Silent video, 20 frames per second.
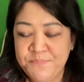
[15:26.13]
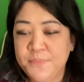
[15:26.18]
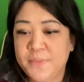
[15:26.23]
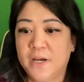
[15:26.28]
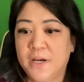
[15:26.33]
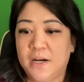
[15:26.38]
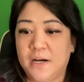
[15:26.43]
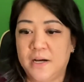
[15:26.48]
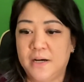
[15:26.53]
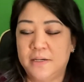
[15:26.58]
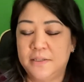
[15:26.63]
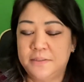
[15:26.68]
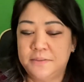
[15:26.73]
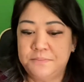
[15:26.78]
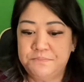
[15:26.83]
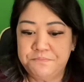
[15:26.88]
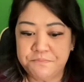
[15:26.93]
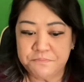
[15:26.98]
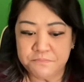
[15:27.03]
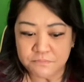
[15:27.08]

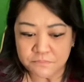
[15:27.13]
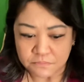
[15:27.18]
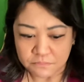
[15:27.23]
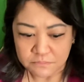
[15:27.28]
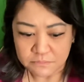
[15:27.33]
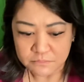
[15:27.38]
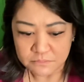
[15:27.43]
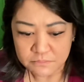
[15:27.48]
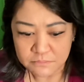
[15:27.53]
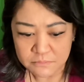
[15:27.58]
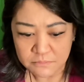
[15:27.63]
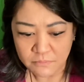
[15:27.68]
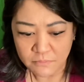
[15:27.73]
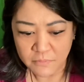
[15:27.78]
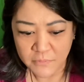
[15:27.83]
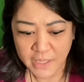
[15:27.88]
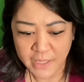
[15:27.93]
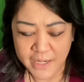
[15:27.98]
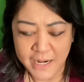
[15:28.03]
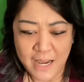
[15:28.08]

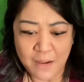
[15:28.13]
And